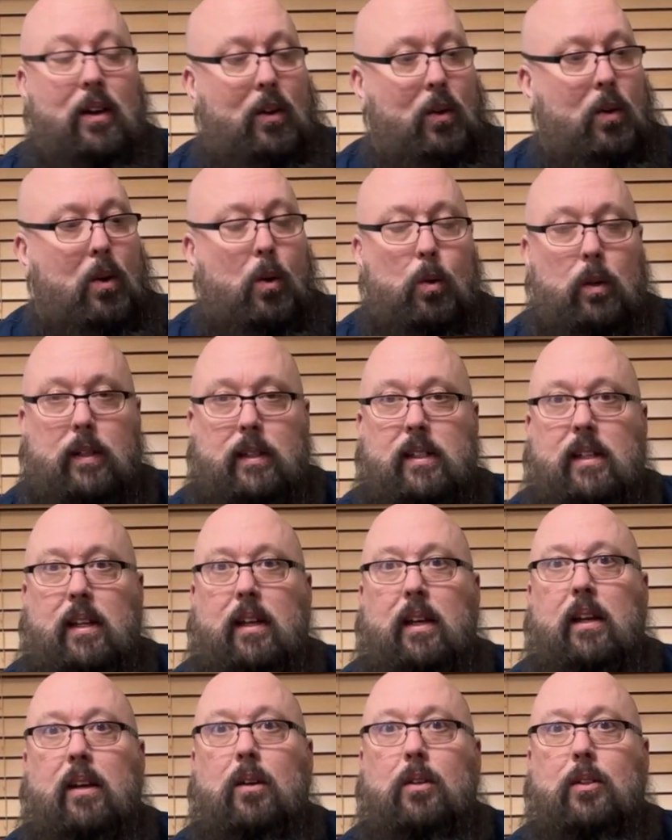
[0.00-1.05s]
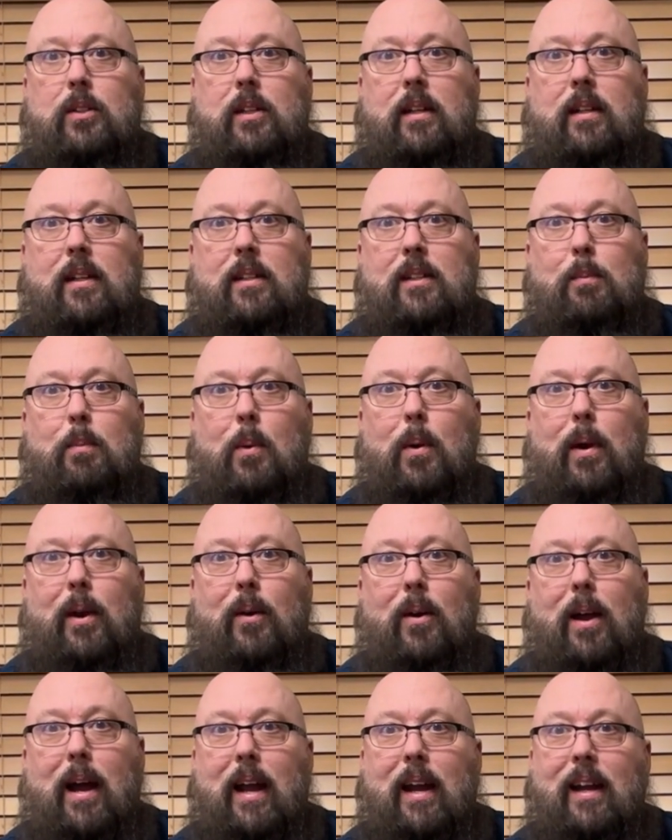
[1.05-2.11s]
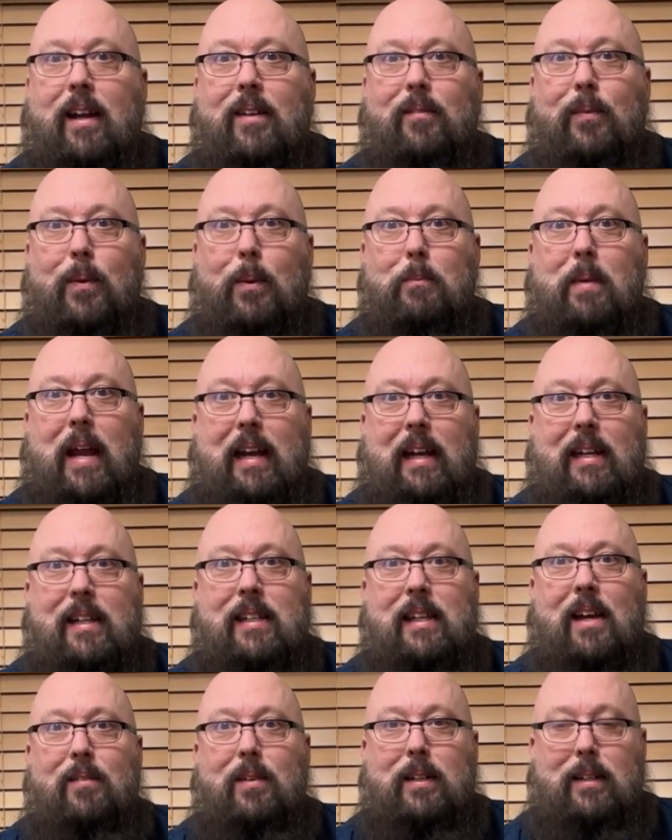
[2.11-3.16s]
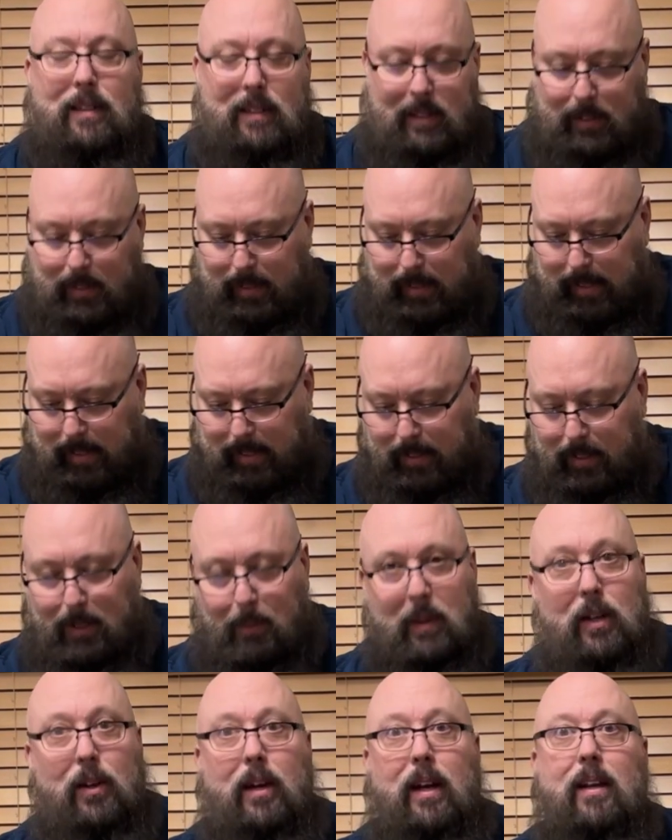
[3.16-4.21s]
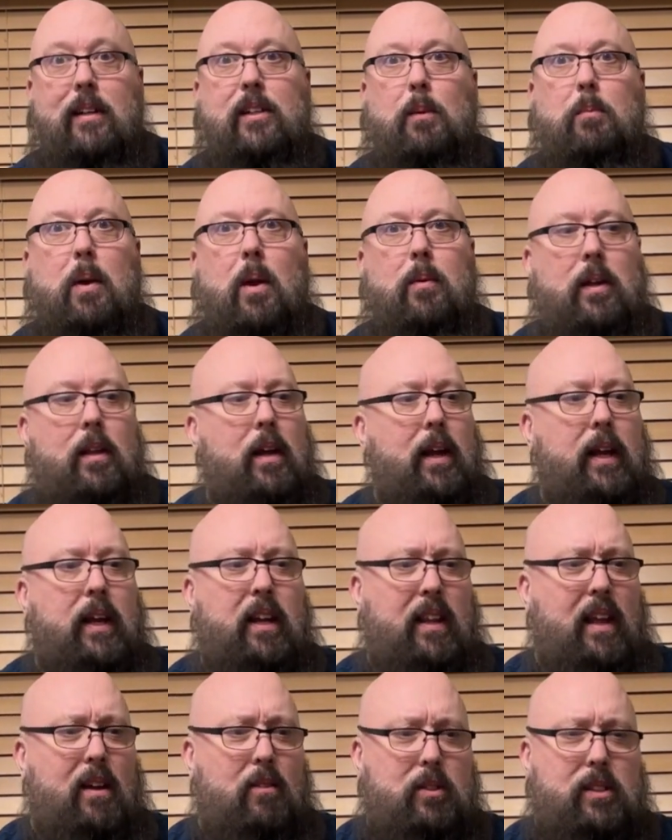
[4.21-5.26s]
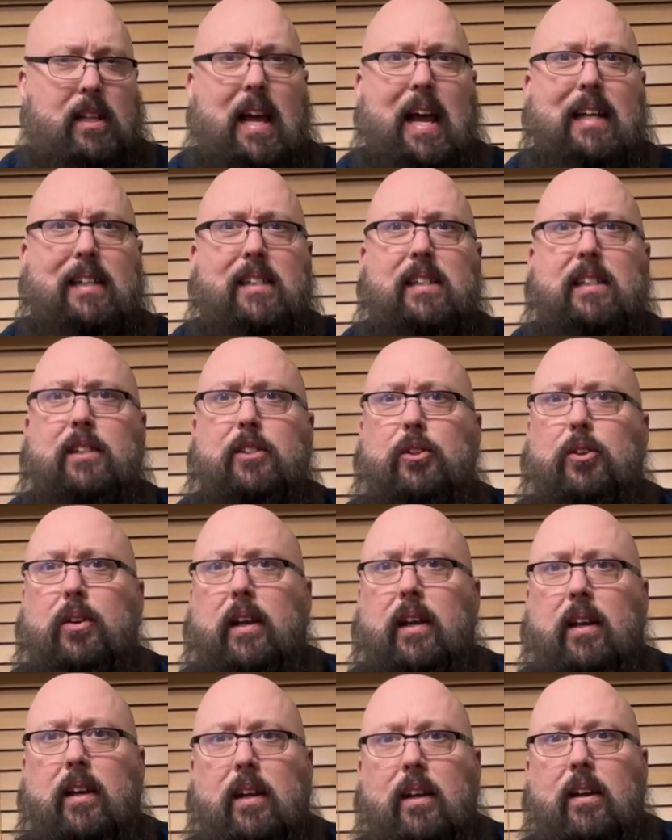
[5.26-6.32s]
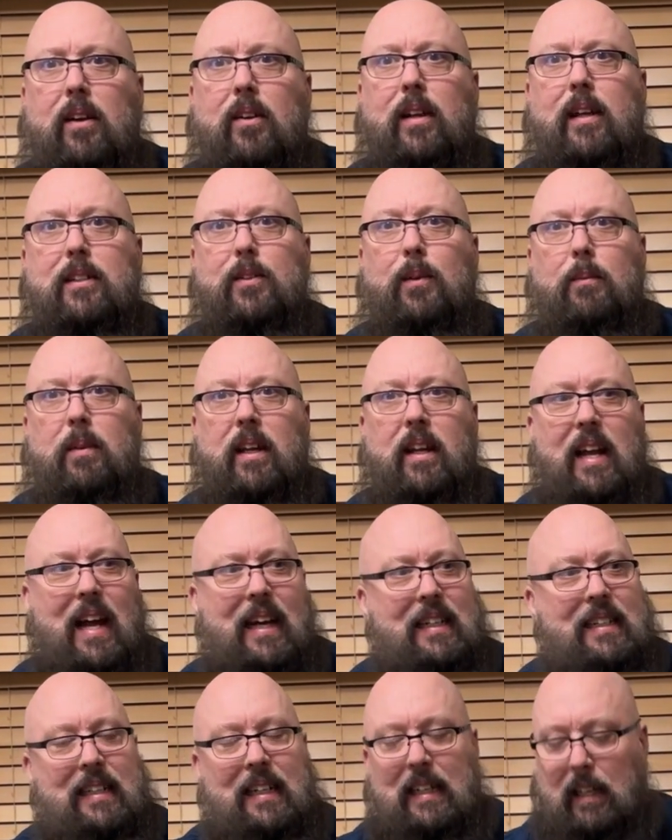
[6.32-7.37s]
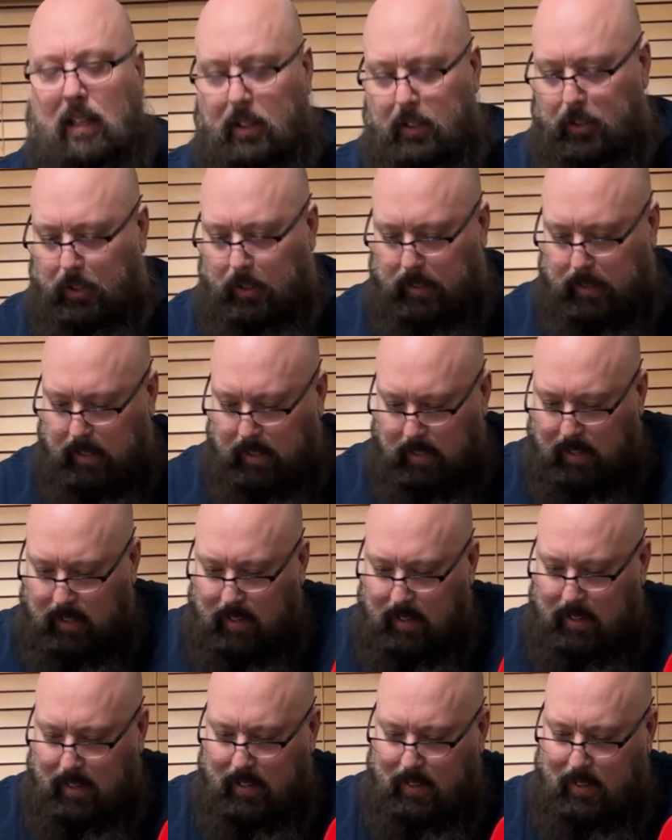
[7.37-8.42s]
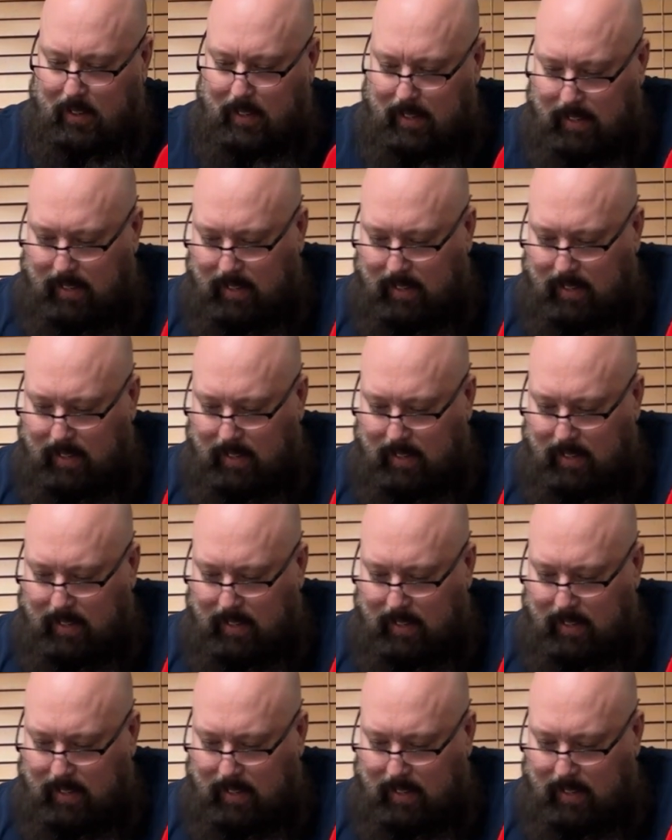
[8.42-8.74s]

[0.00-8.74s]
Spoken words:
old as the hills at this point, right? From 87, and some of you kids are probably like, that was last century, that's from the 1900s, right?